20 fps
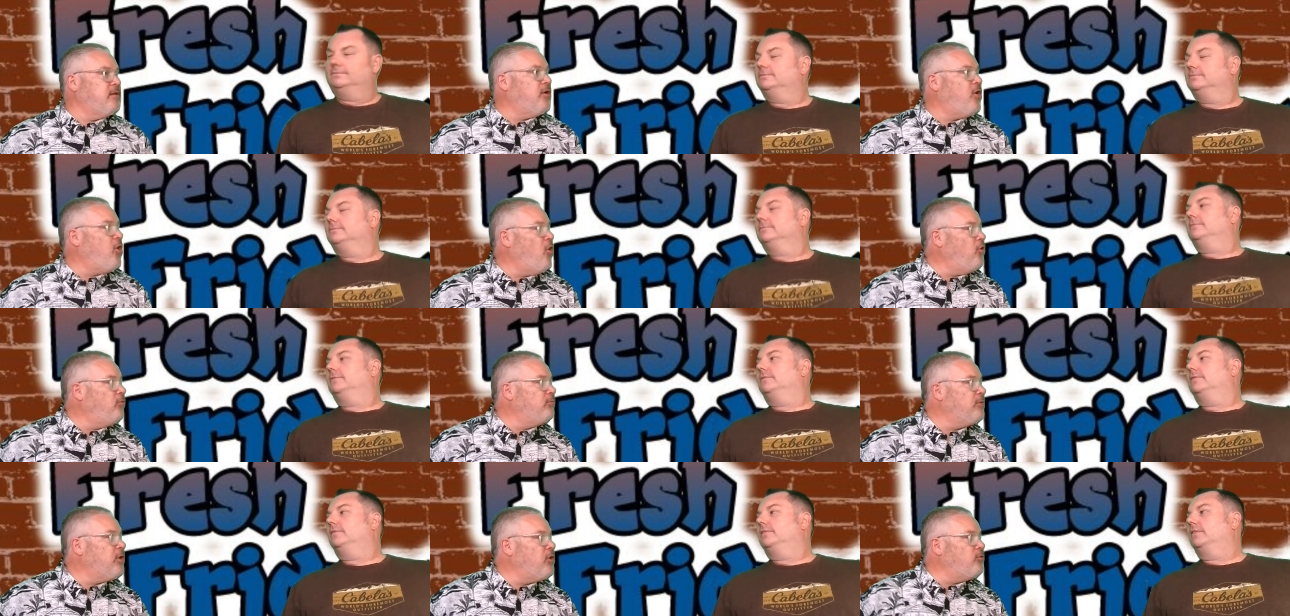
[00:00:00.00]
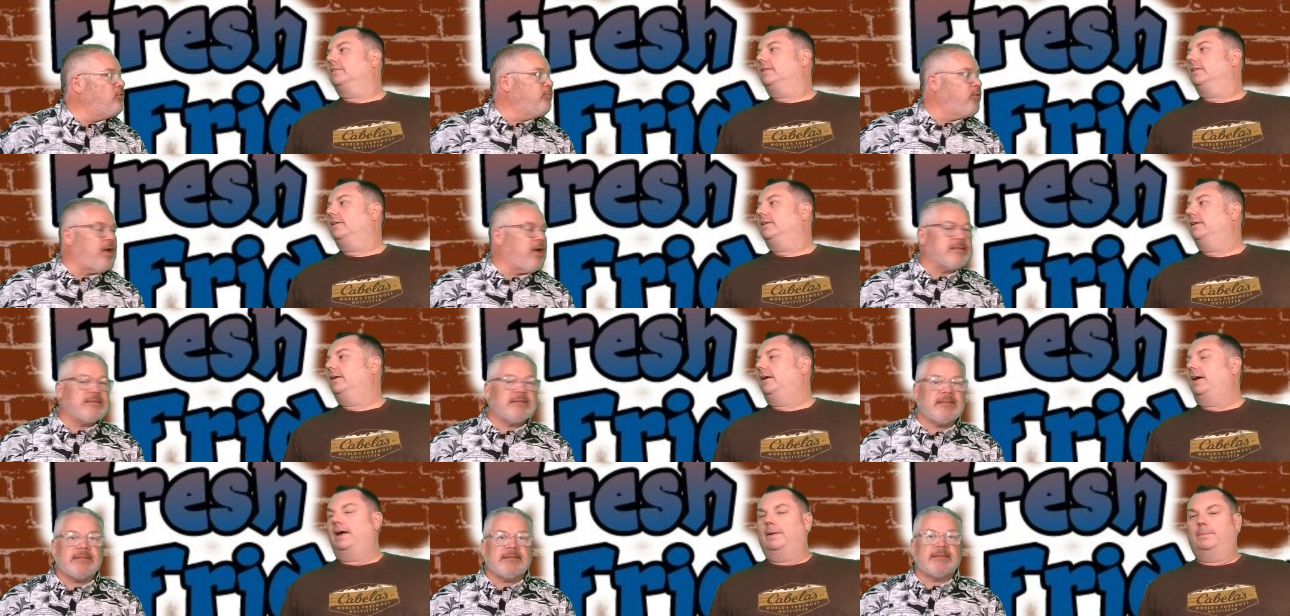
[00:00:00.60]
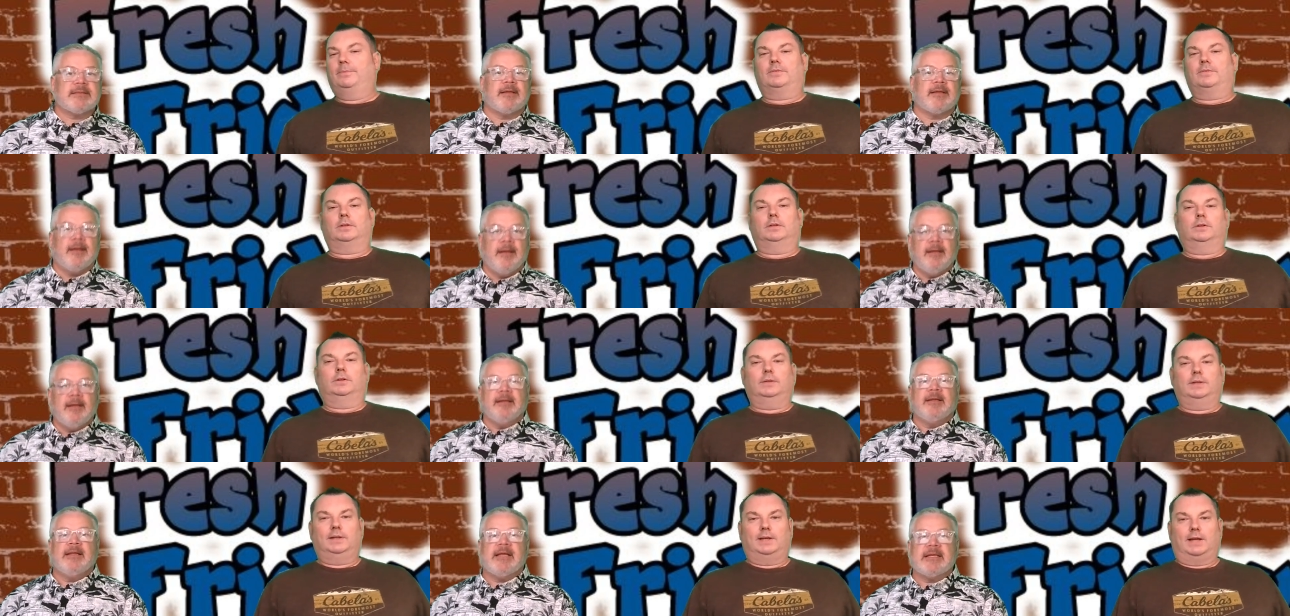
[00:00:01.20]
Speaker 1: the home loan process.
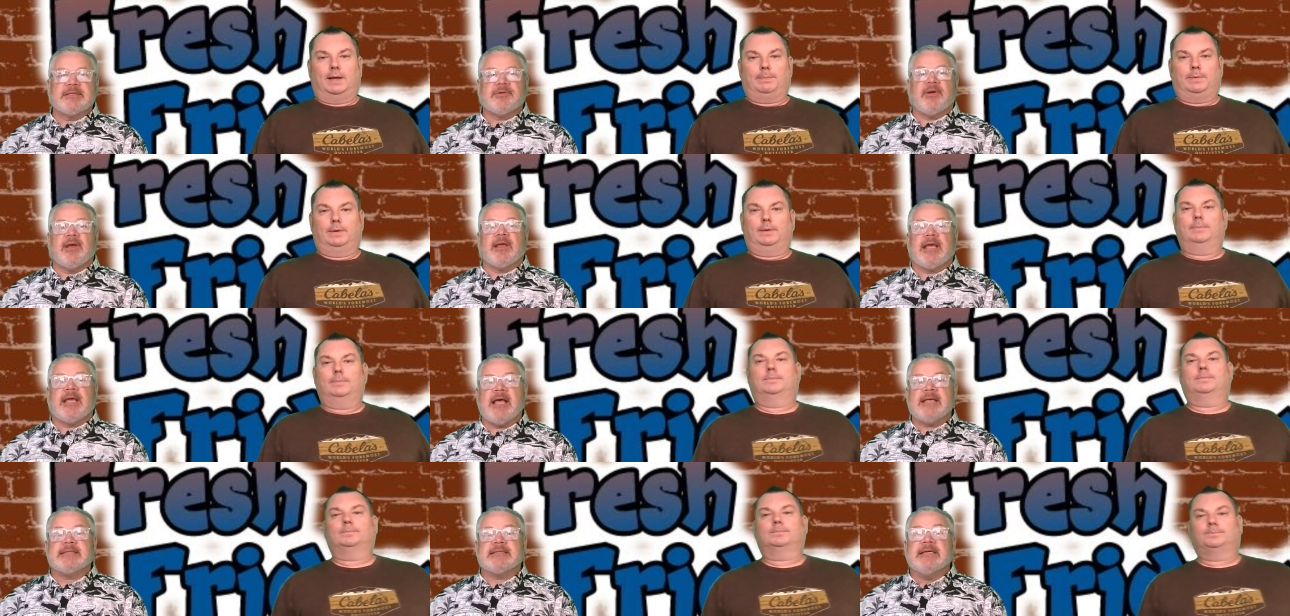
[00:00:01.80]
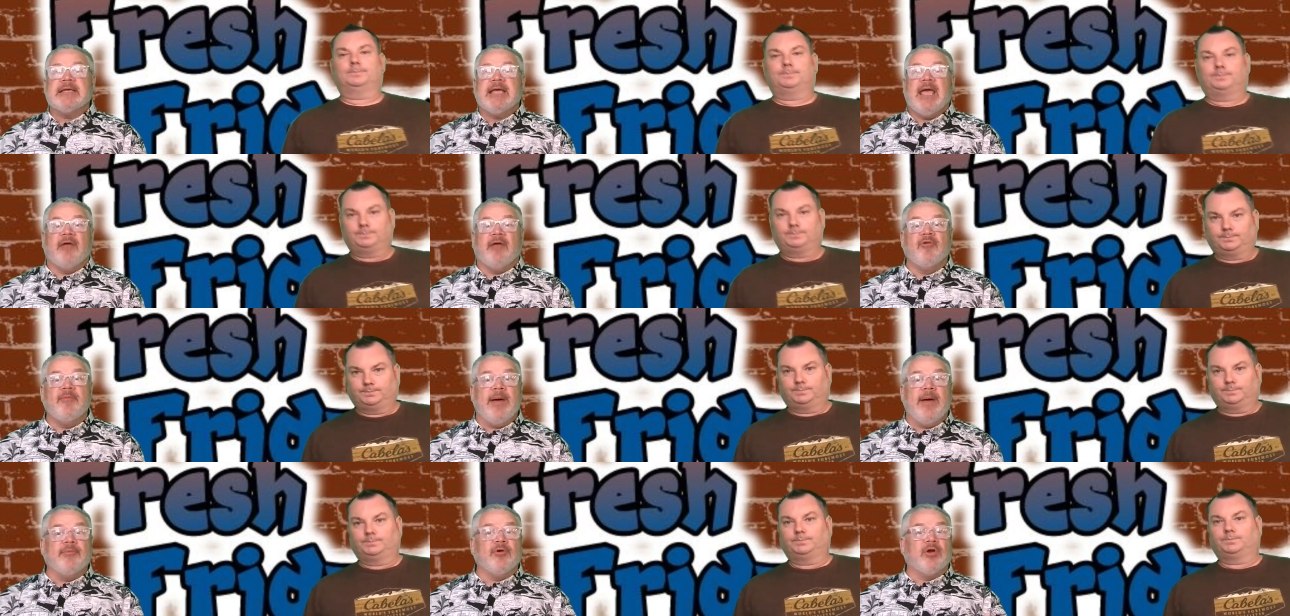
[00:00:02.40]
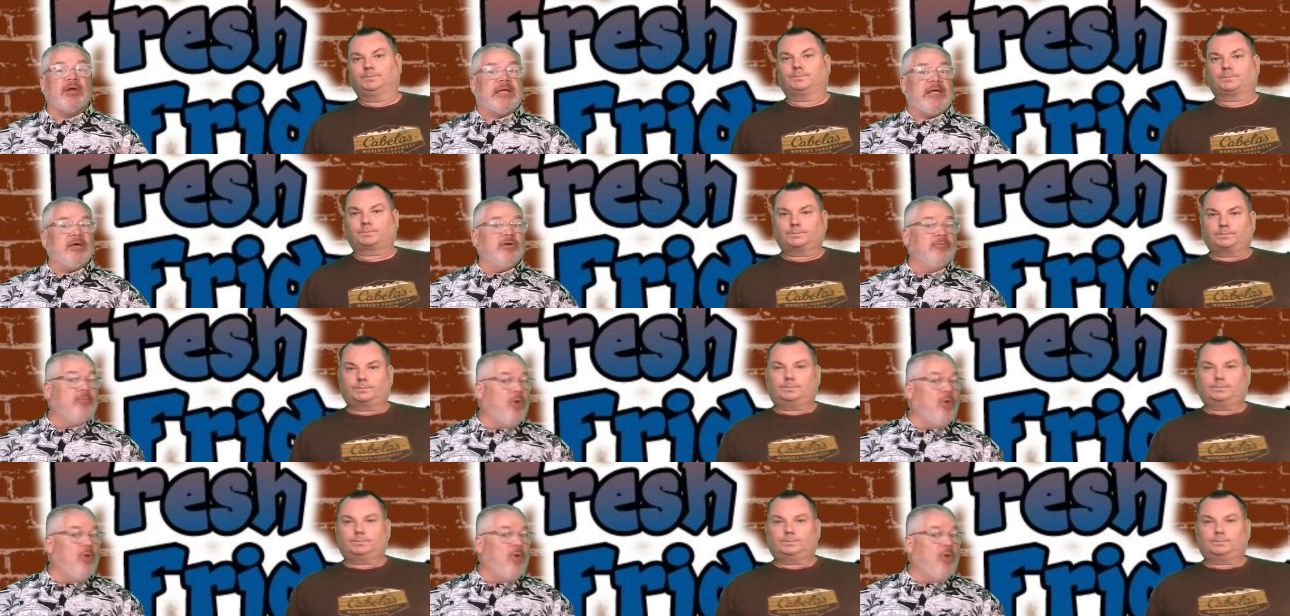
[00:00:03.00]
Absolutely. That's happy. Right, guys. And remember, at Guild